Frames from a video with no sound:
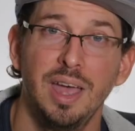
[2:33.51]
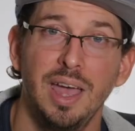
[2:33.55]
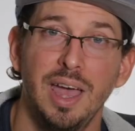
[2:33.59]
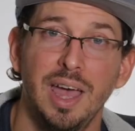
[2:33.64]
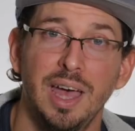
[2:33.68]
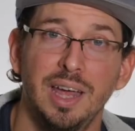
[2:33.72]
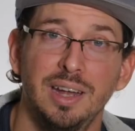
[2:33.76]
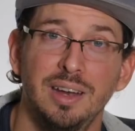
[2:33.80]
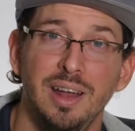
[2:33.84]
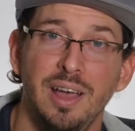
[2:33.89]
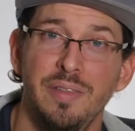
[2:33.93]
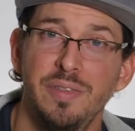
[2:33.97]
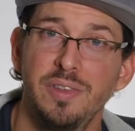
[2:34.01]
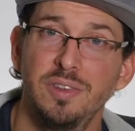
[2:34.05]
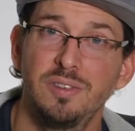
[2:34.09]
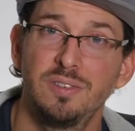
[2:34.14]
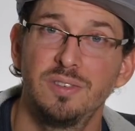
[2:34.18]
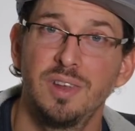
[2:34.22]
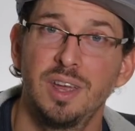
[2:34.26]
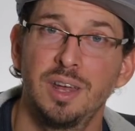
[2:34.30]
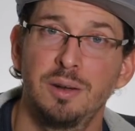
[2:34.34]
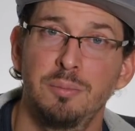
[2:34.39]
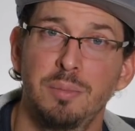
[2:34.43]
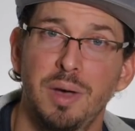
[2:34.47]
And this
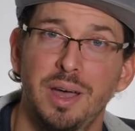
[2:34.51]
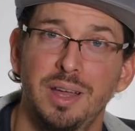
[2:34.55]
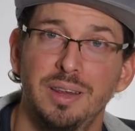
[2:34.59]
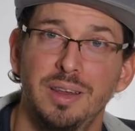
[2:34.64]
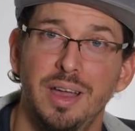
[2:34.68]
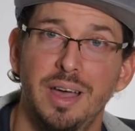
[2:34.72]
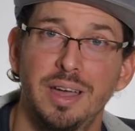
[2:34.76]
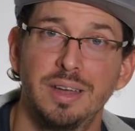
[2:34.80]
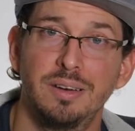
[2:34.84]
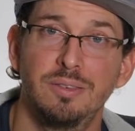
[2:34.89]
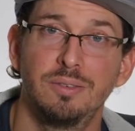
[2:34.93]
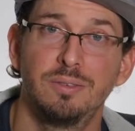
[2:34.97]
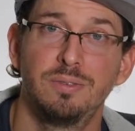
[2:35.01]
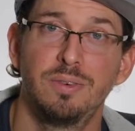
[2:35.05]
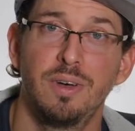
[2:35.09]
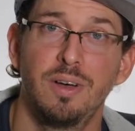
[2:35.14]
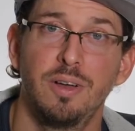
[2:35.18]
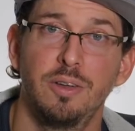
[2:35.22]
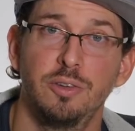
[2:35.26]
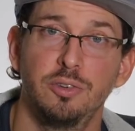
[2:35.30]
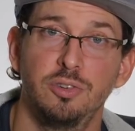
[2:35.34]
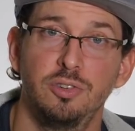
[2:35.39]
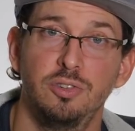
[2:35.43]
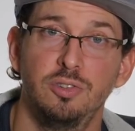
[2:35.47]
standby light
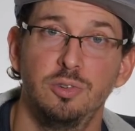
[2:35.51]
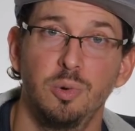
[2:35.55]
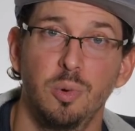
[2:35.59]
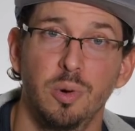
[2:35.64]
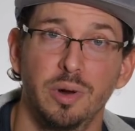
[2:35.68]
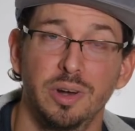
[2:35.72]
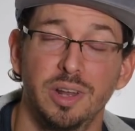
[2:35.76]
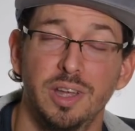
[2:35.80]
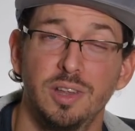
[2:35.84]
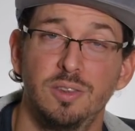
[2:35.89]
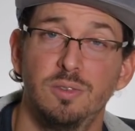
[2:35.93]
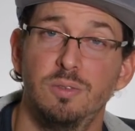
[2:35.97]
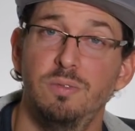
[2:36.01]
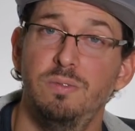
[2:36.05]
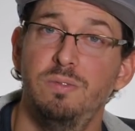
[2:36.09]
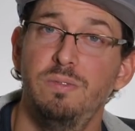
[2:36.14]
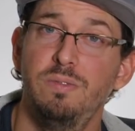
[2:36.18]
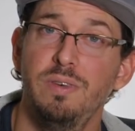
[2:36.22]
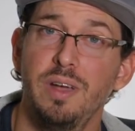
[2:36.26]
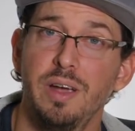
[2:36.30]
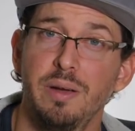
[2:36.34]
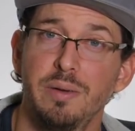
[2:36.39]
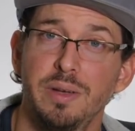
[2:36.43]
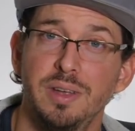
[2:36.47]
falls short. It's
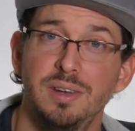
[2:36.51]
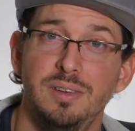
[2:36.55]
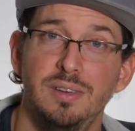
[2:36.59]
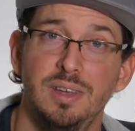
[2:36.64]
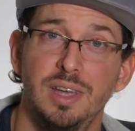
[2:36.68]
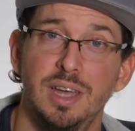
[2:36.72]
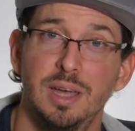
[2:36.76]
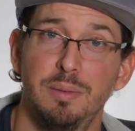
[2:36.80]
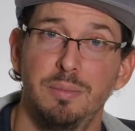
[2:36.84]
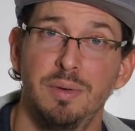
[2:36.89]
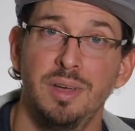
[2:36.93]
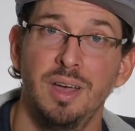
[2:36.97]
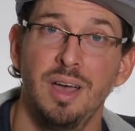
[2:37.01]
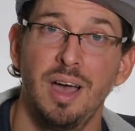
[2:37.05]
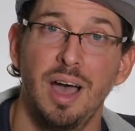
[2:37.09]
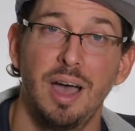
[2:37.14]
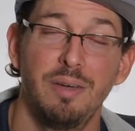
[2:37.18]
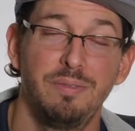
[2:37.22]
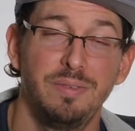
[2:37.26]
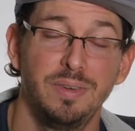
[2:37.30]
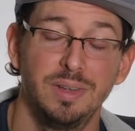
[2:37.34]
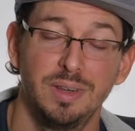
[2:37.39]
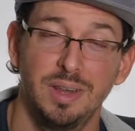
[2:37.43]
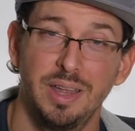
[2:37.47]
very dim.
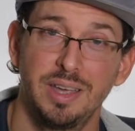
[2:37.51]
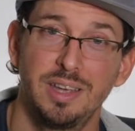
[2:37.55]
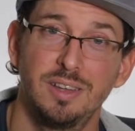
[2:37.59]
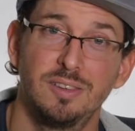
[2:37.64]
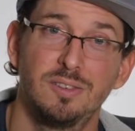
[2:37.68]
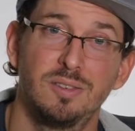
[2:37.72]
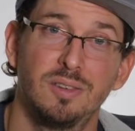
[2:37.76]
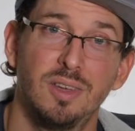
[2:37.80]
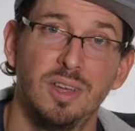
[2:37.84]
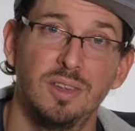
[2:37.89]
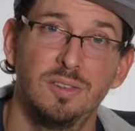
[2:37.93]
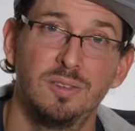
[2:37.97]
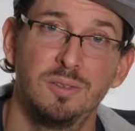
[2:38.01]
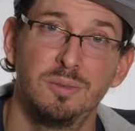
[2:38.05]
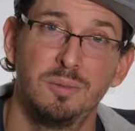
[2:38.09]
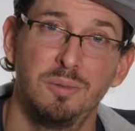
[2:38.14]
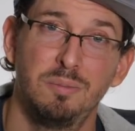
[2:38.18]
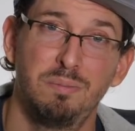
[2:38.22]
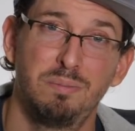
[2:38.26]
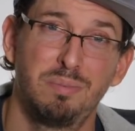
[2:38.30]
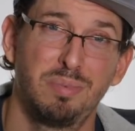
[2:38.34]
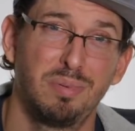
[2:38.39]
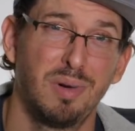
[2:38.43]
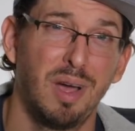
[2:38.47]
I feel like
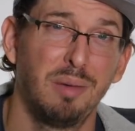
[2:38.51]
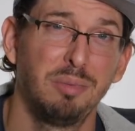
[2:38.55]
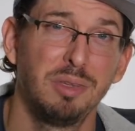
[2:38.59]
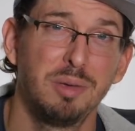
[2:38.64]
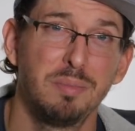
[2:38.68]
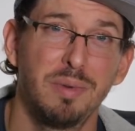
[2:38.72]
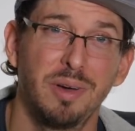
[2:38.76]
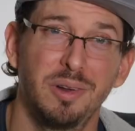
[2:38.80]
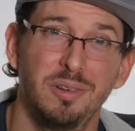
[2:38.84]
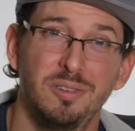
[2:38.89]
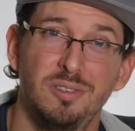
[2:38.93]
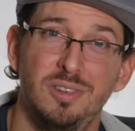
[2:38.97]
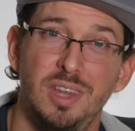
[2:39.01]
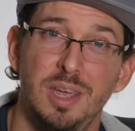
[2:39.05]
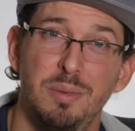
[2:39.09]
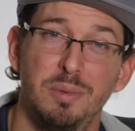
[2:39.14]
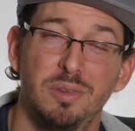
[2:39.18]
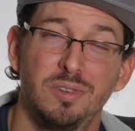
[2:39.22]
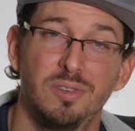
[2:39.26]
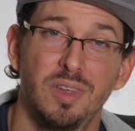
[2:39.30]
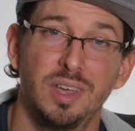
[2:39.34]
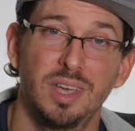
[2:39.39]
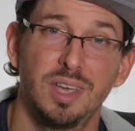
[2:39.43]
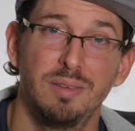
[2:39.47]
it's probably about as dim
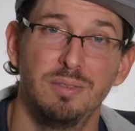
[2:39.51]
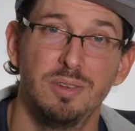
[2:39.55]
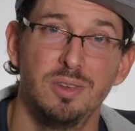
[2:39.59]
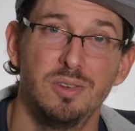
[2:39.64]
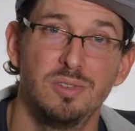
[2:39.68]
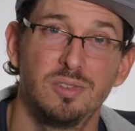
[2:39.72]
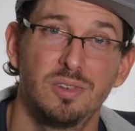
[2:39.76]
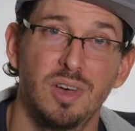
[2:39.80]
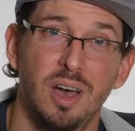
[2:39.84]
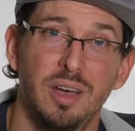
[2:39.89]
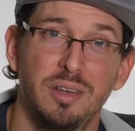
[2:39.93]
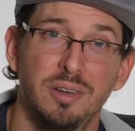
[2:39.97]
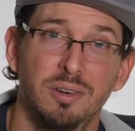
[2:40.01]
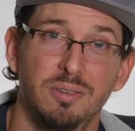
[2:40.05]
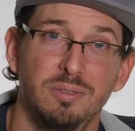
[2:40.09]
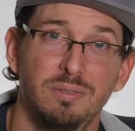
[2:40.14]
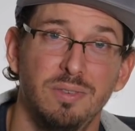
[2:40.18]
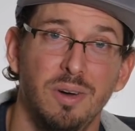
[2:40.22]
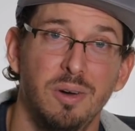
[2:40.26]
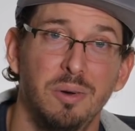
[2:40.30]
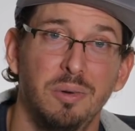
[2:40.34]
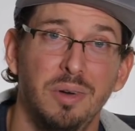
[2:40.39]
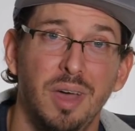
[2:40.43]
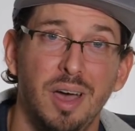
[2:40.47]
as like if you just got your
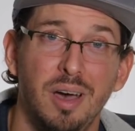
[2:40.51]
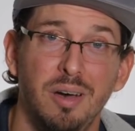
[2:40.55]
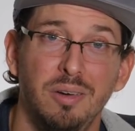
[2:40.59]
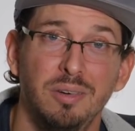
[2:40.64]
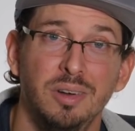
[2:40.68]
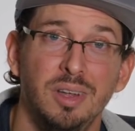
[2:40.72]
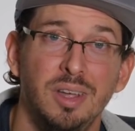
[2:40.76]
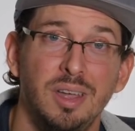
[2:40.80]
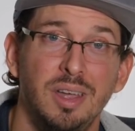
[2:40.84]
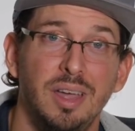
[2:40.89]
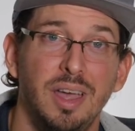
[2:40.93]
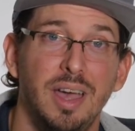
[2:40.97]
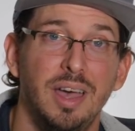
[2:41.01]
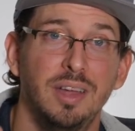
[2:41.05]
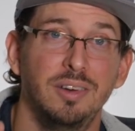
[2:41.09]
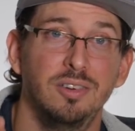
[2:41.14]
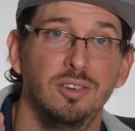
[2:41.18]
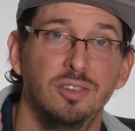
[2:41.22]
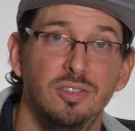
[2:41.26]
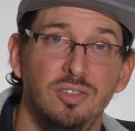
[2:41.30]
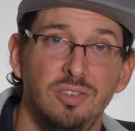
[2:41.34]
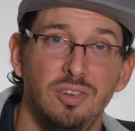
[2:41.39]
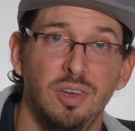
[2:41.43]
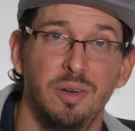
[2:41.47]
phone out and
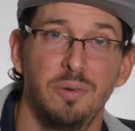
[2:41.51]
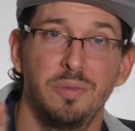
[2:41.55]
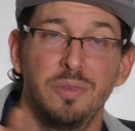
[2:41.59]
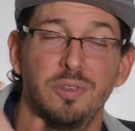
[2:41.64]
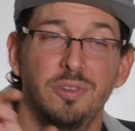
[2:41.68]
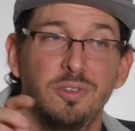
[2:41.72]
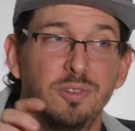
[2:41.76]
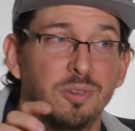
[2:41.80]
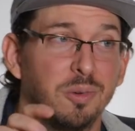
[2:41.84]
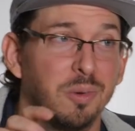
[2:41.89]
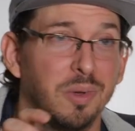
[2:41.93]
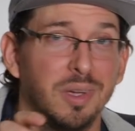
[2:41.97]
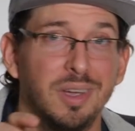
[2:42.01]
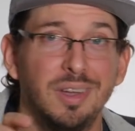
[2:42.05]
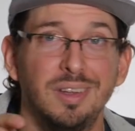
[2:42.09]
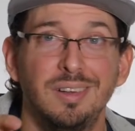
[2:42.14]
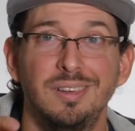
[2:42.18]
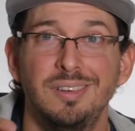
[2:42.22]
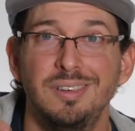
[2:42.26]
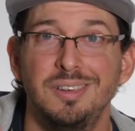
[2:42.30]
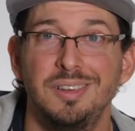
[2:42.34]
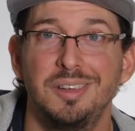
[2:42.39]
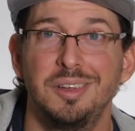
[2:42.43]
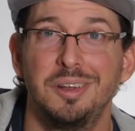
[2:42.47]
just shown the
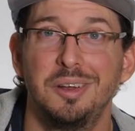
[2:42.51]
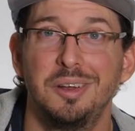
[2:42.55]
screen.